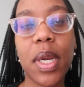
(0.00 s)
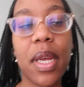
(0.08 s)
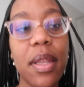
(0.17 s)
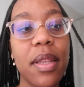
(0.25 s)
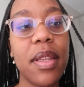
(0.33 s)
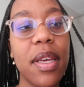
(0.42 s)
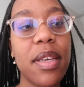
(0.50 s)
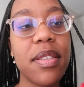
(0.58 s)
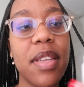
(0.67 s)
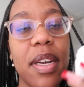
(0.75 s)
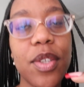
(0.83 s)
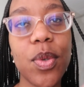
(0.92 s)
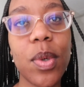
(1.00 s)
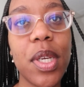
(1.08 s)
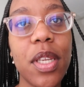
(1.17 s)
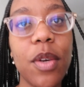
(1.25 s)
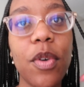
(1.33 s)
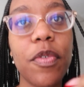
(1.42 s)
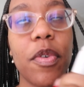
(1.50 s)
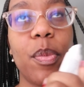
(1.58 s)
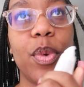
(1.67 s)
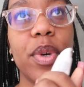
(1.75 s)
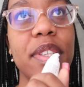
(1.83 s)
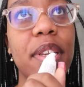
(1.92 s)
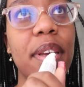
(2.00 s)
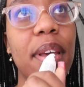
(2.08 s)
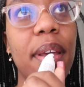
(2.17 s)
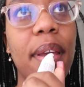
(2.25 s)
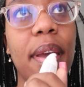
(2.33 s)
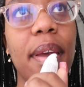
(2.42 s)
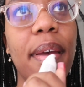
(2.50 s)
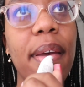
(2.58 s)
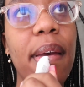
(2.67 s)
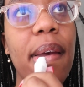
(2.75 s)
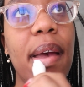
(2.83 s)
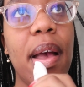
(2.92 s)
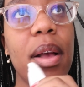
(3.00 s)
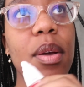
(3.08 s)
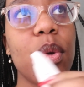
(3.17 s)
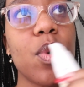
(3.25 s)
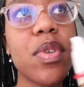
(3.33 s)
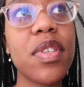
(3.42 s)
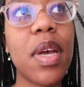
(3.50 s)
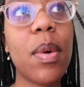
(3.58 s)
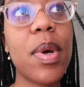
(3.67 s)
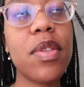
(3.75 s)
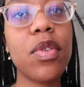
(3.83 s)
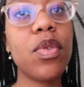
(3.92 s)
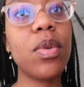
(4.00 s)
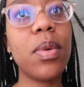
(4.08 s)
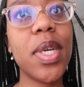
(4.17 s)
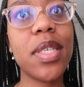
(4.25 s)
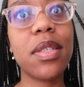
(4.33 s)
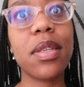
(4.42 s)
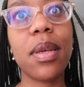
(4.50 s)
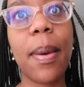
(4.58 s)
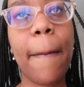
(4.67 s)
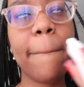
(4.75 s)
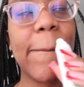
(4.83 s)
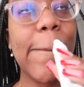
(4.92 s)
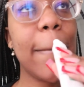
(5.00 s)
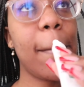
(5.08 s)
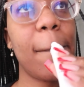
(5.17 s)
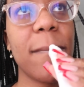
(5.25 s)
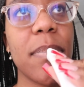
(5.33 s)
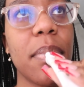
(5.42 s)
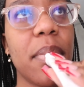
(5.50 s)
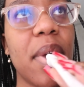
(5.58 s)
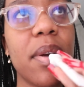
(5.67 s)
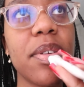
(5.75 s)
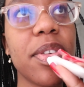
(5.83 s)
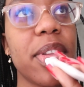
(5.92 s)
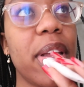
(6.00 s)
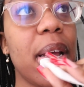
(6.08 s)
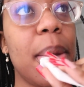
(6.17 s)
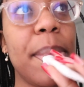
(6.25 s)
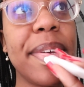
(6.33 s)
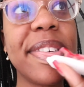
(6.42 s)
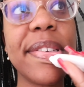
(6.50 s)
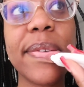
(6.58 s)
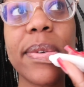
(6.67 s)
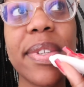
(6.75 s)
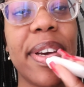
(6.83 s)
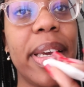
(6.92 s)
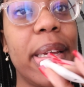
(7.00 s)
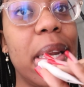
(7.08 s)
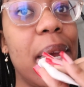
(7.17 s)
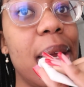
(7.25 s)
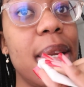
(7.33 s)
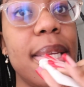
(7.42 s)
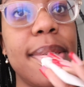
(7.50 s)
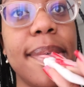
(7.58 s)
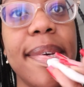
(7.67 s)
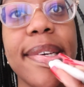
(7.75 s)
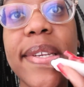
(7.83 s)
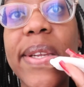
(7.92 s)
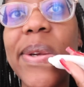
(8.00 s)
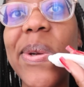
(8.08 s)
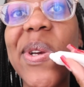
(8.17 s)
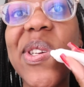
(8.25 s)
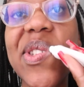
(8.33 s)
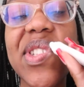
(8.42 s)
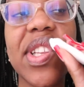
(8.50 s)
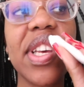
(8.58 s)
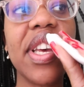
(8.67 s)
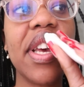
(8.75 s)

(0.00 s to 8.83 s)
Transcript: another thing is that I took a day off from work today because I wanted to rest. I was just like, I'm actually so tired, I need to actually rest